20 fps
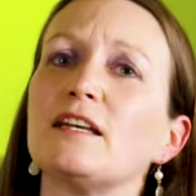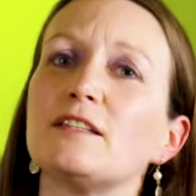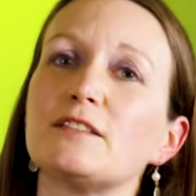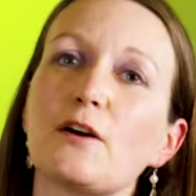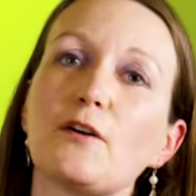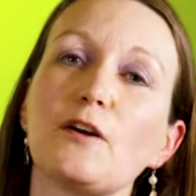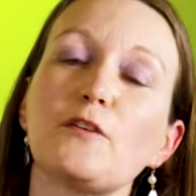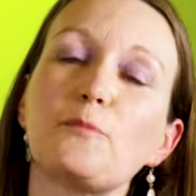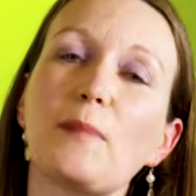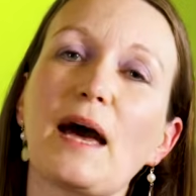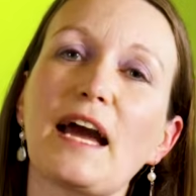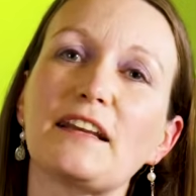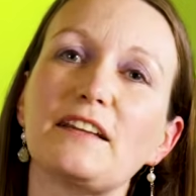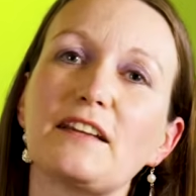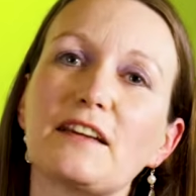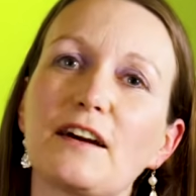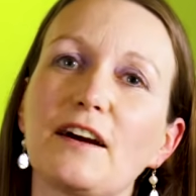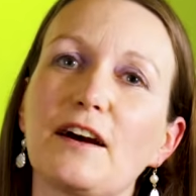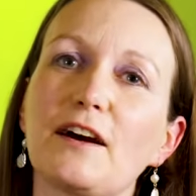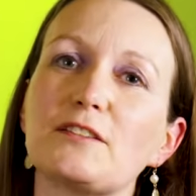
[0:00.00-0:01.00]
So if
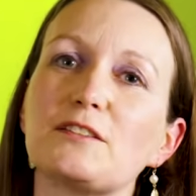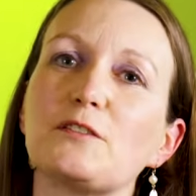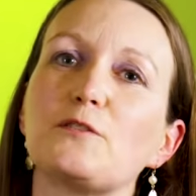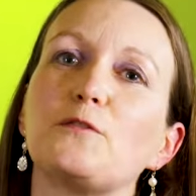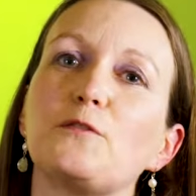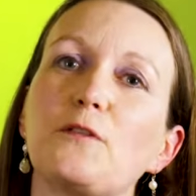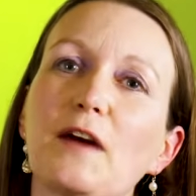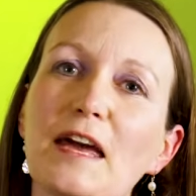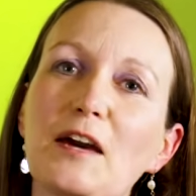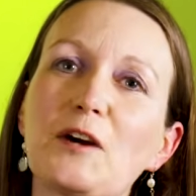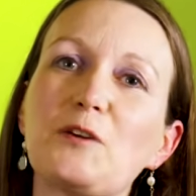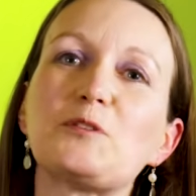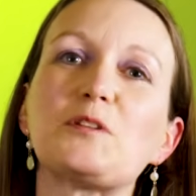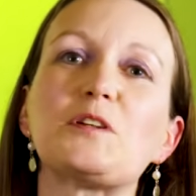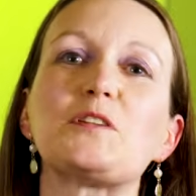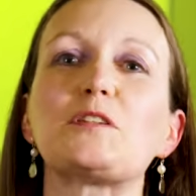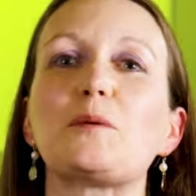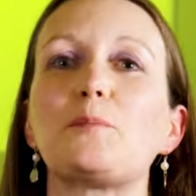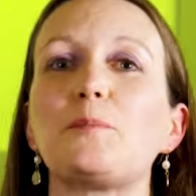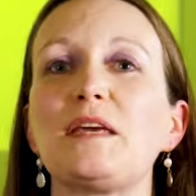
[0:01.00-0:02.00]
Magna Carta failed
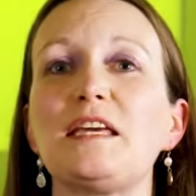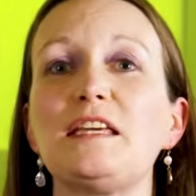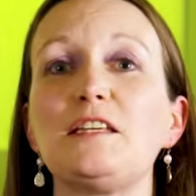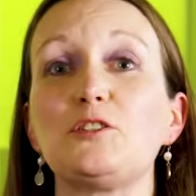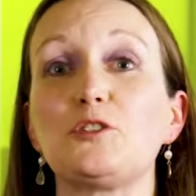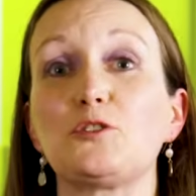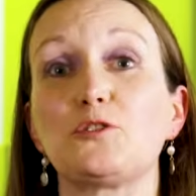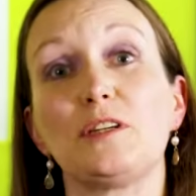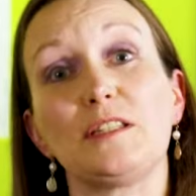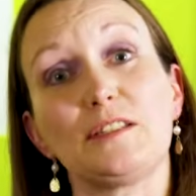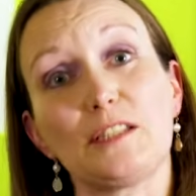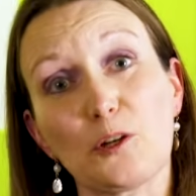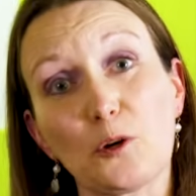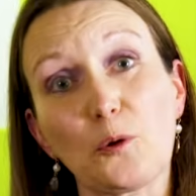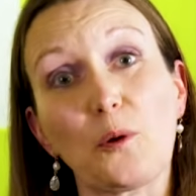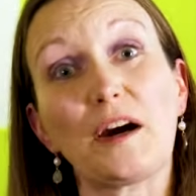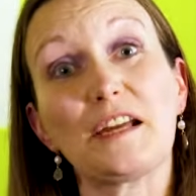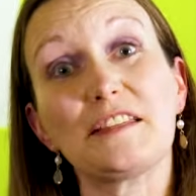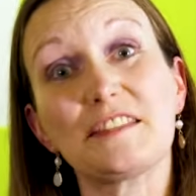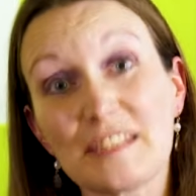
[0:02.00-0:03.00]
as a peace treaty
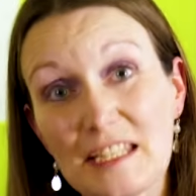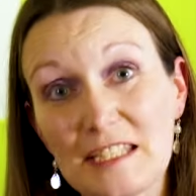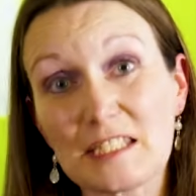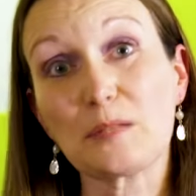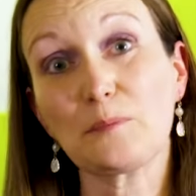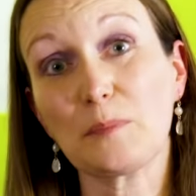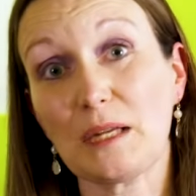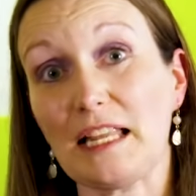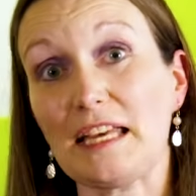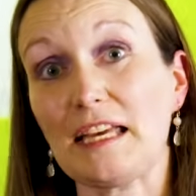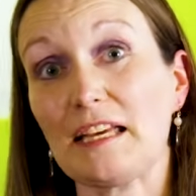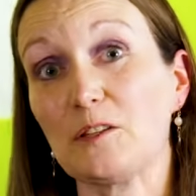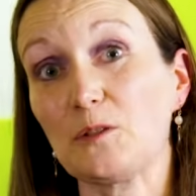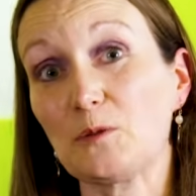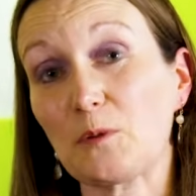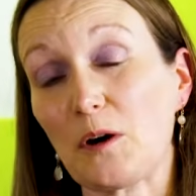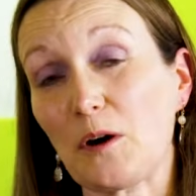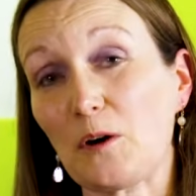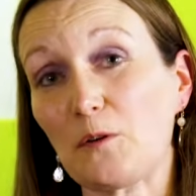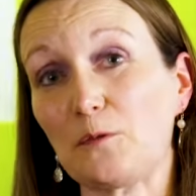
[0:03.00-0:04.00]
quite dismally in
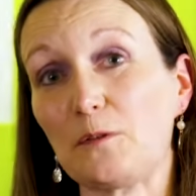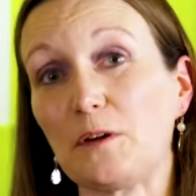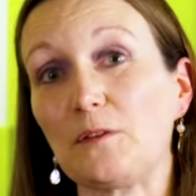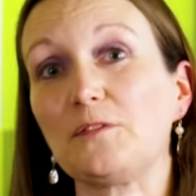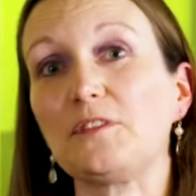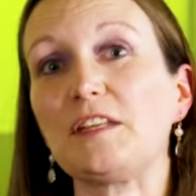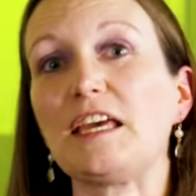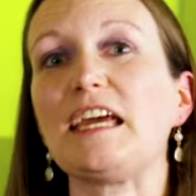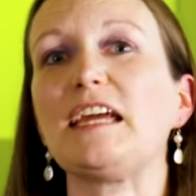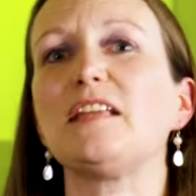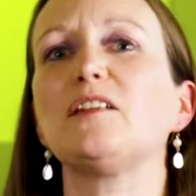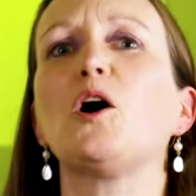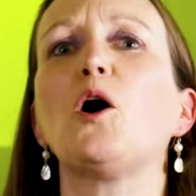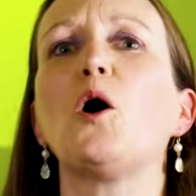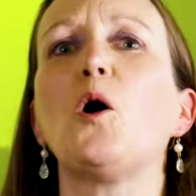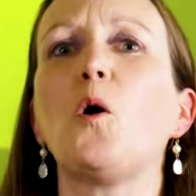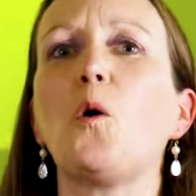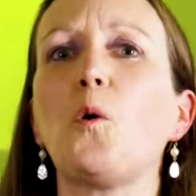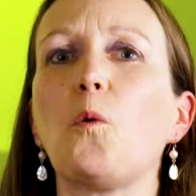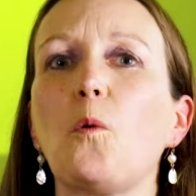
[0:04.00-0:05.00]
1215,
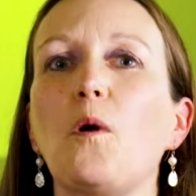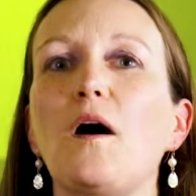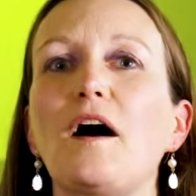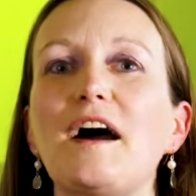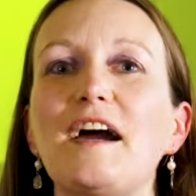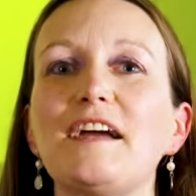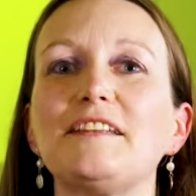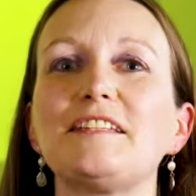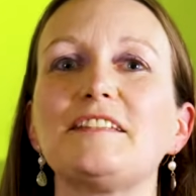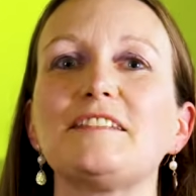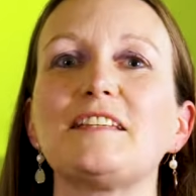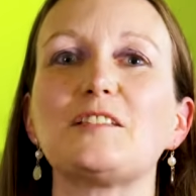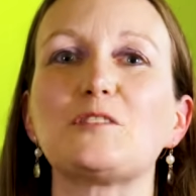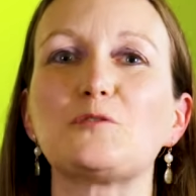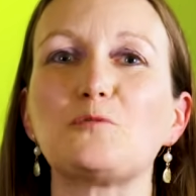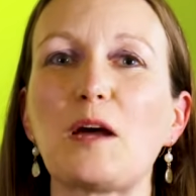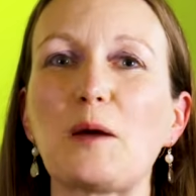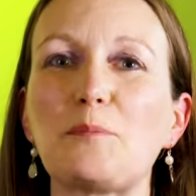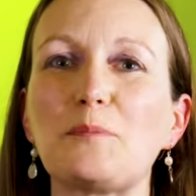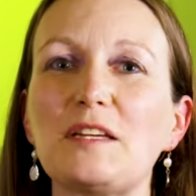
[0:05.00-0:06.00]
why did
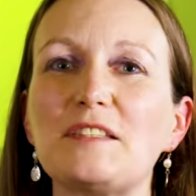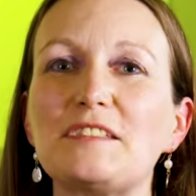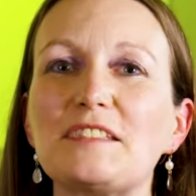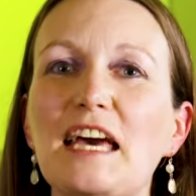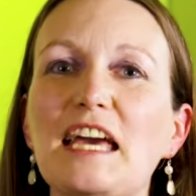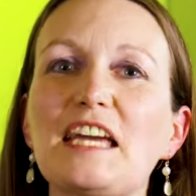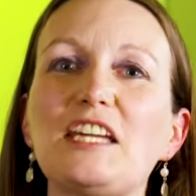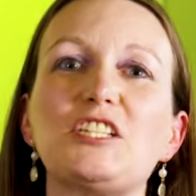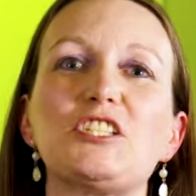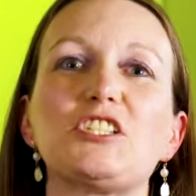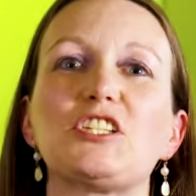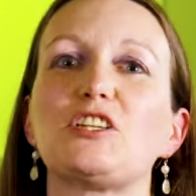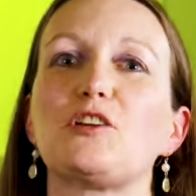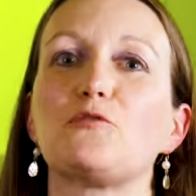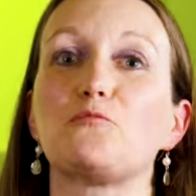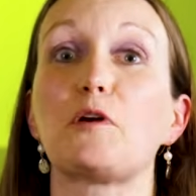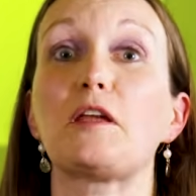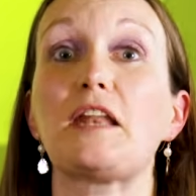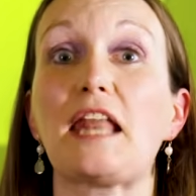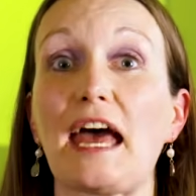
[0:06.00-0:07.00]
its reputation
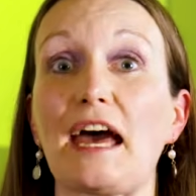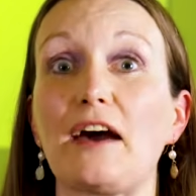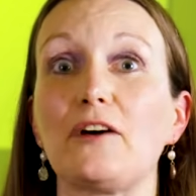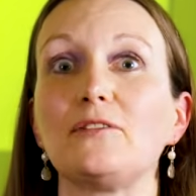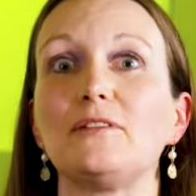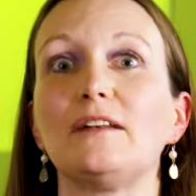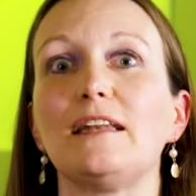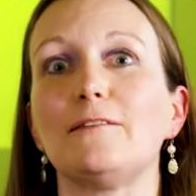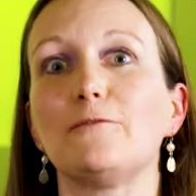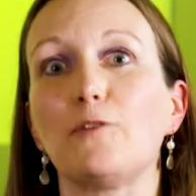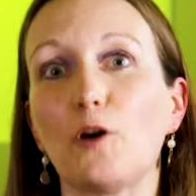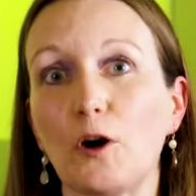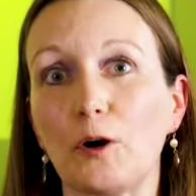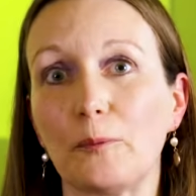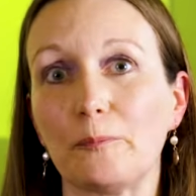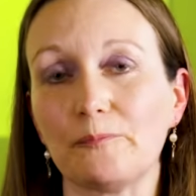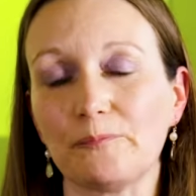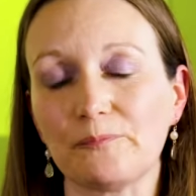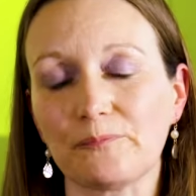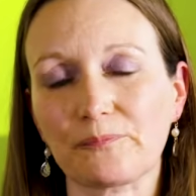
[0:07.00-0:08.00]
and renown live
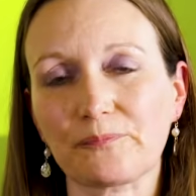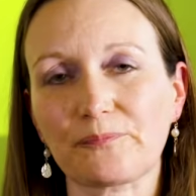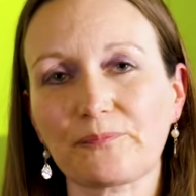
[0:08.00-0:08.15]
on?